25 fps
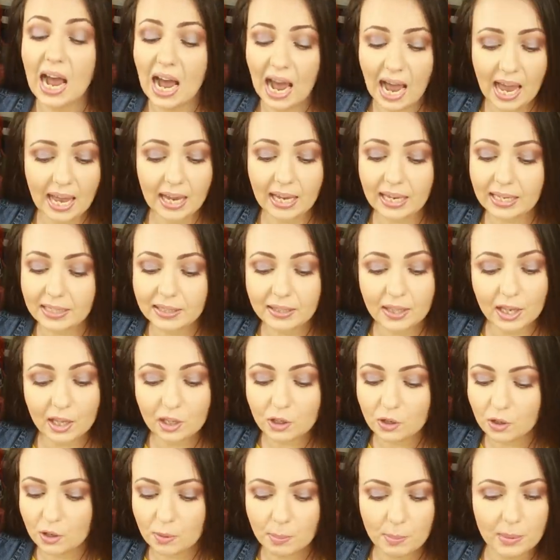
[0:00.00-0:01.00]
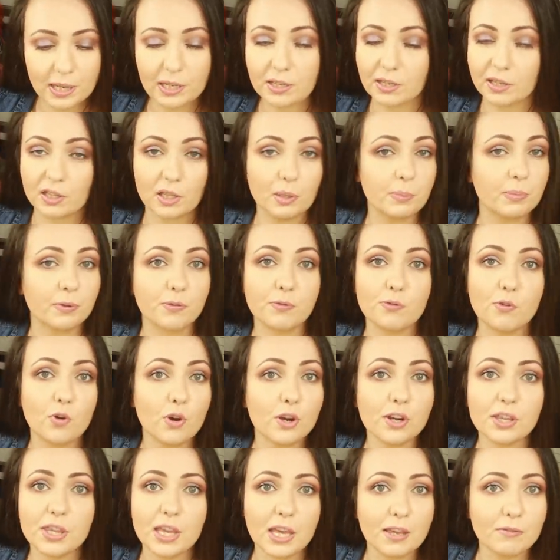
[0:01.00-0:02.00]
I can tell you immediately,
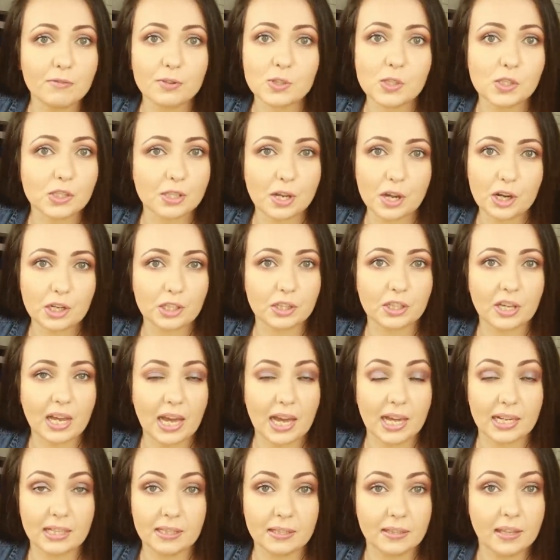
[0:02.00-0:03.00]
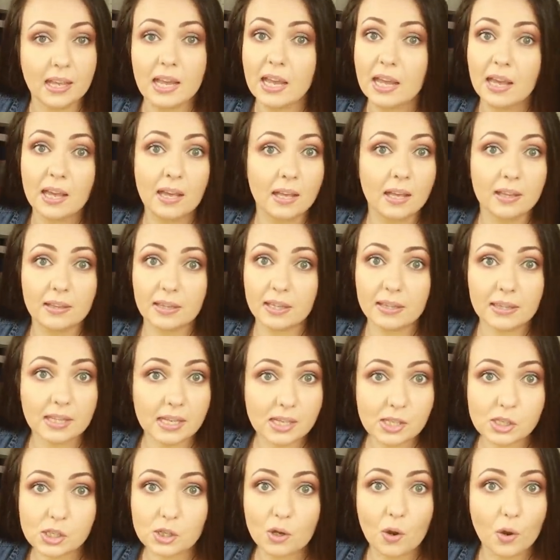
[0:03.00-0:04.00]
before they even start cutting, that
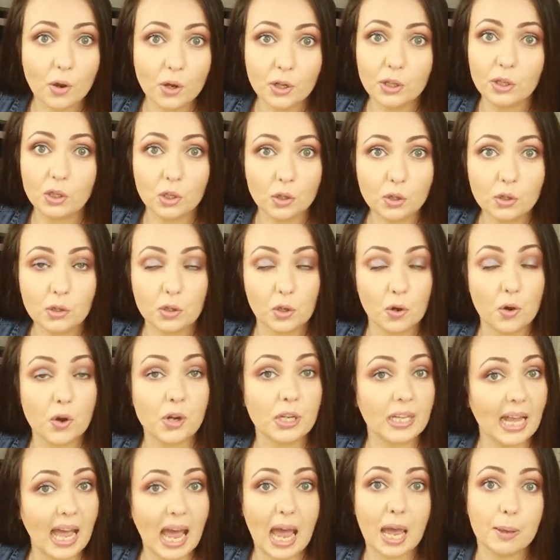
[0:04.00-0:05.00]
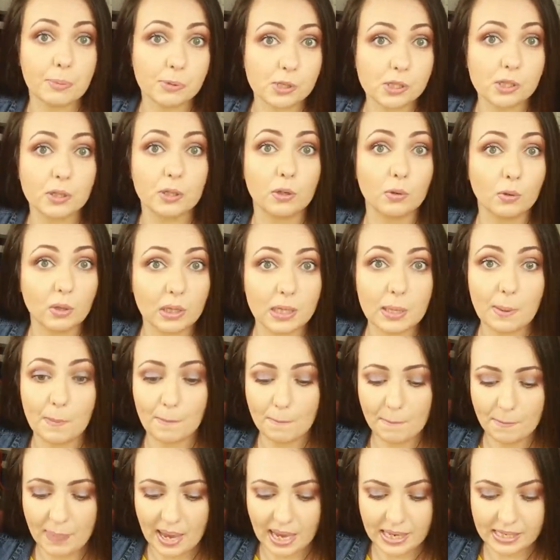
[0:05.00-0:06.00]
it's going to turn absolutely
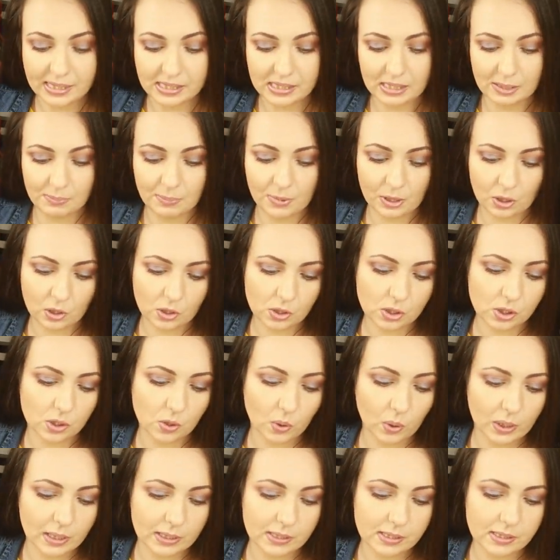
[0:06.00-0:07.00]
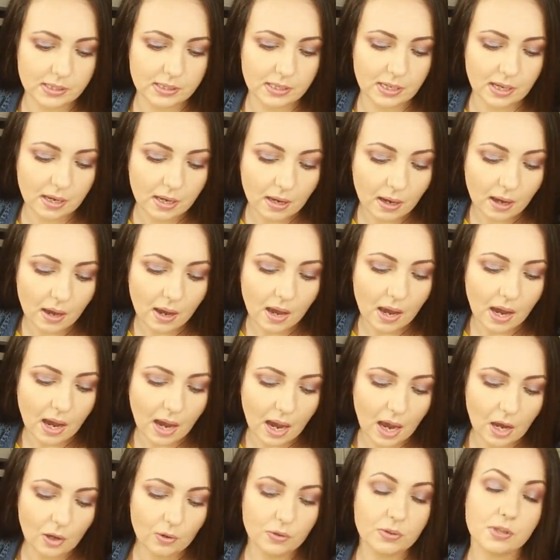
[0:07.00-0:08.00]
messy because you can see
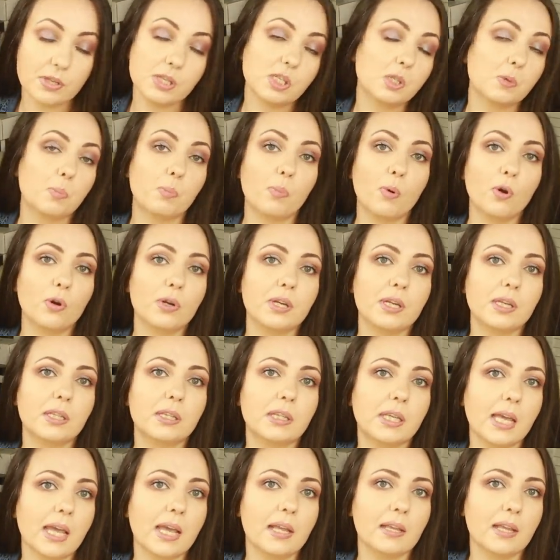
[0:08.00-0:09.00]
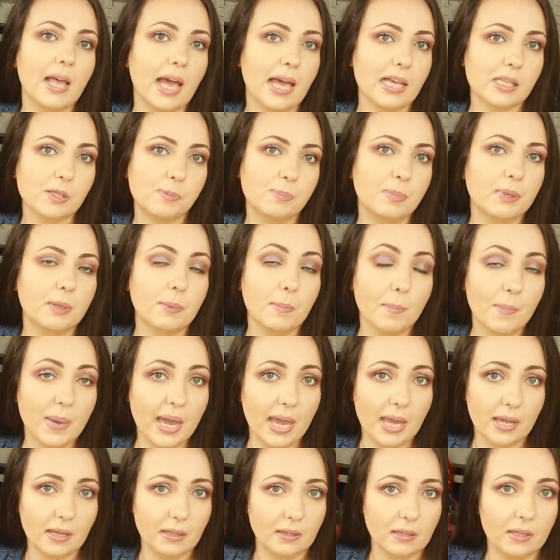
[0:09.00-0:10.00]
how this ponytail has been
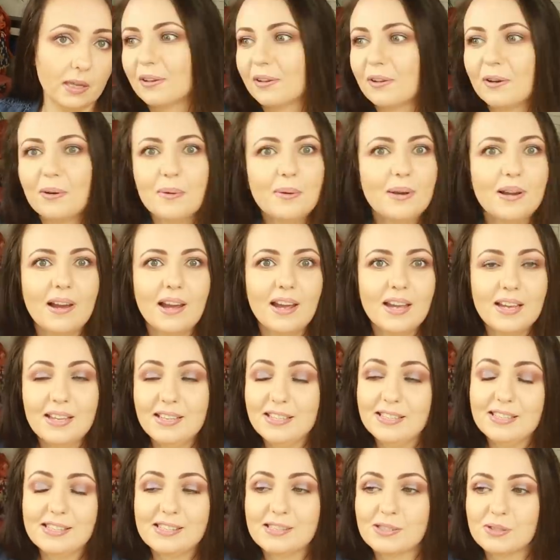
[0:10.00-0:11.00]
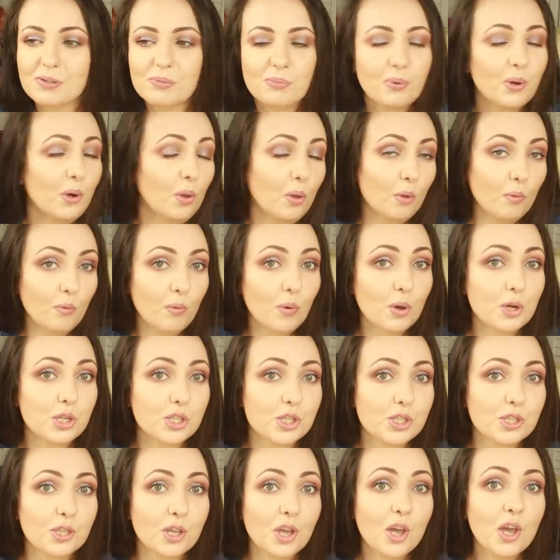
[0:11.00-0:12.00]
made. You know guys, we all
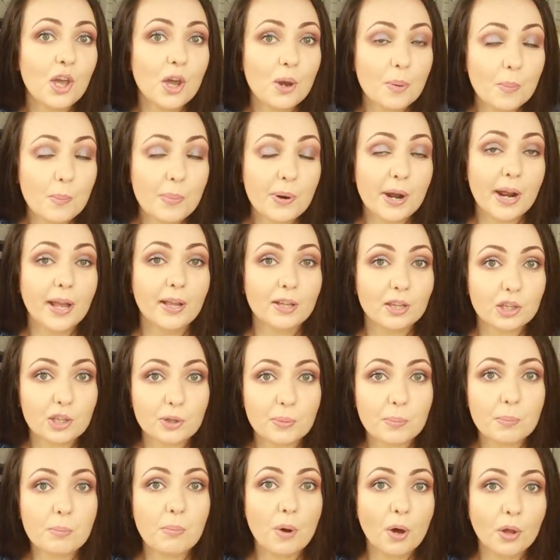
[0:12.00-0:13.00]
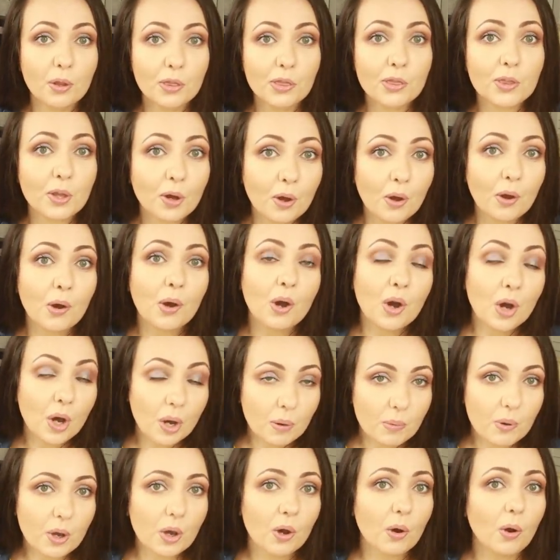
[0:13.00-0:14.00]
watched Brad Mondo,
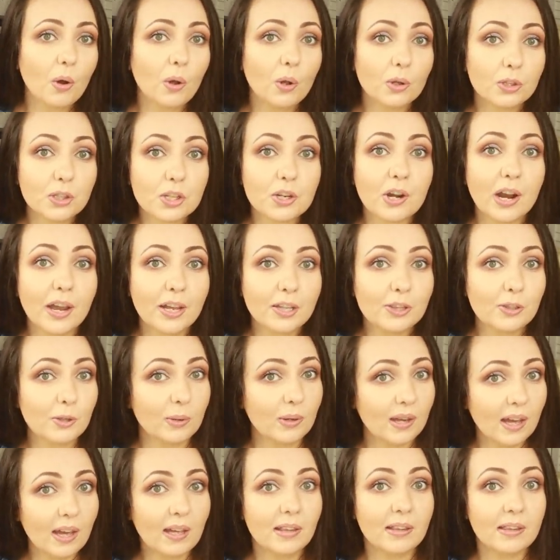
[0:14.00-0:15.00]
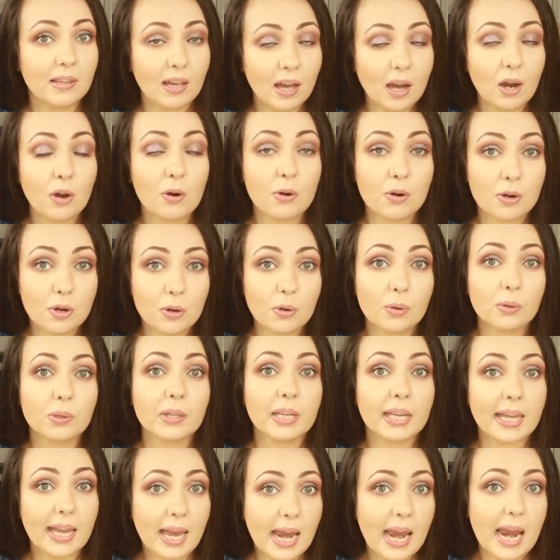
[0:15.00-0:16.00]
we all try to cut our
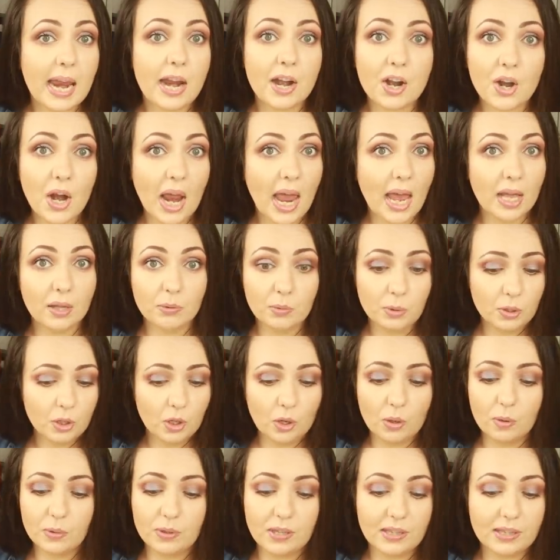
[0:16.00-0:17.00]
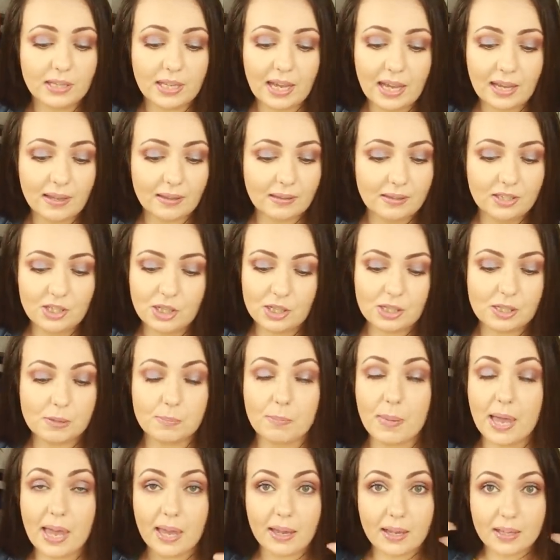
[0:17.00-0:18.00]
own hair and we know that just
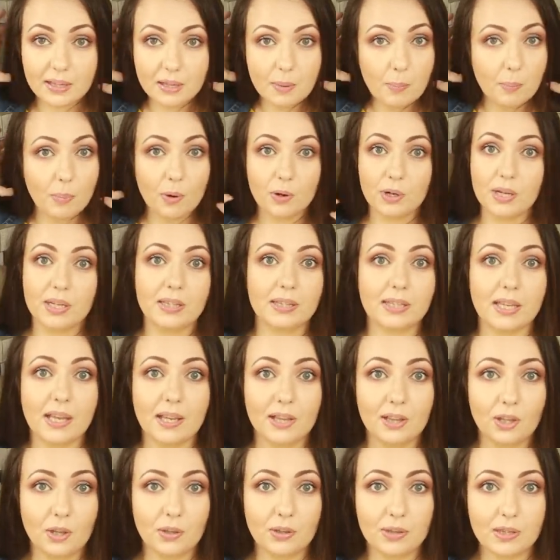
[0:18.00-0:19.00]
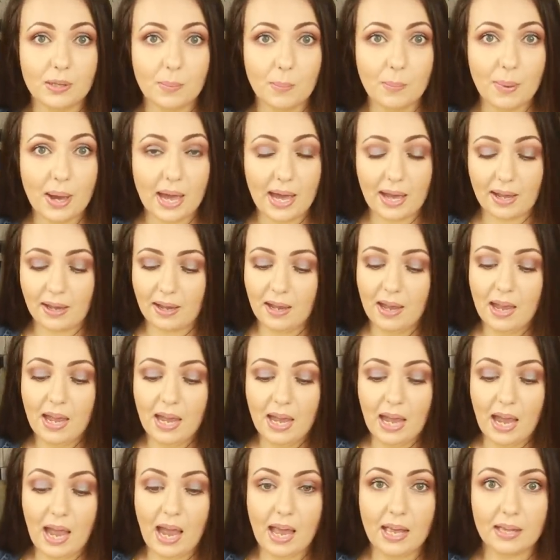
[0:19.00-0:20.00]
making a ponytail on the back
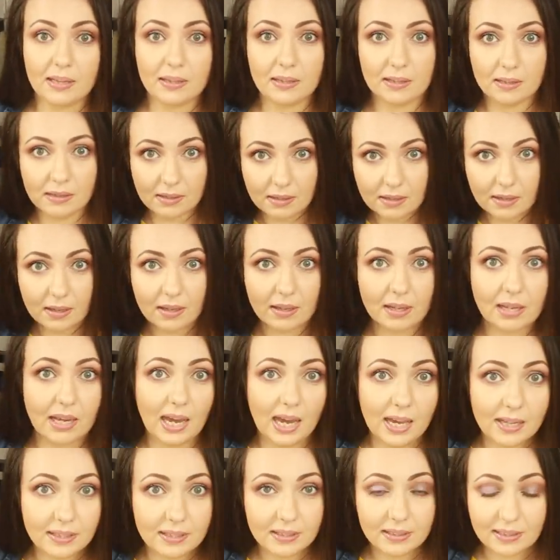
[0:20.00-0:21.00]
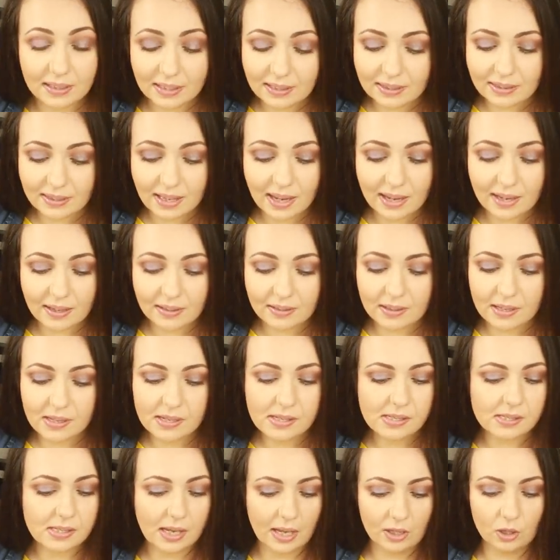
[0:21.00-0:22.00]
and cutting it like
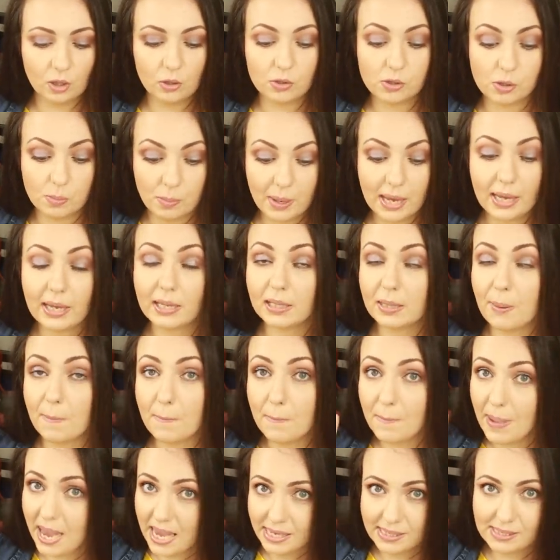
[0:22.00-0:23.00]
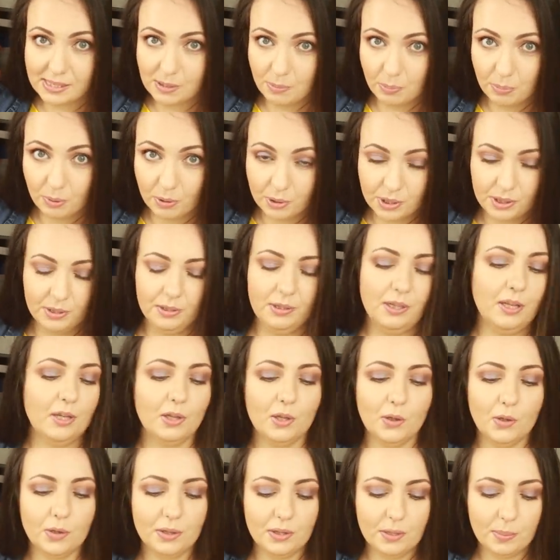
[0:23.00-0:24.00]
this and also making a messy
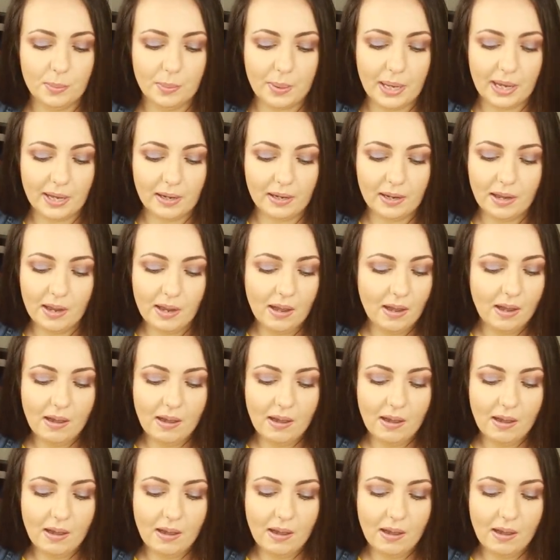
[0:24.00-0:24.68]
ponytail on the back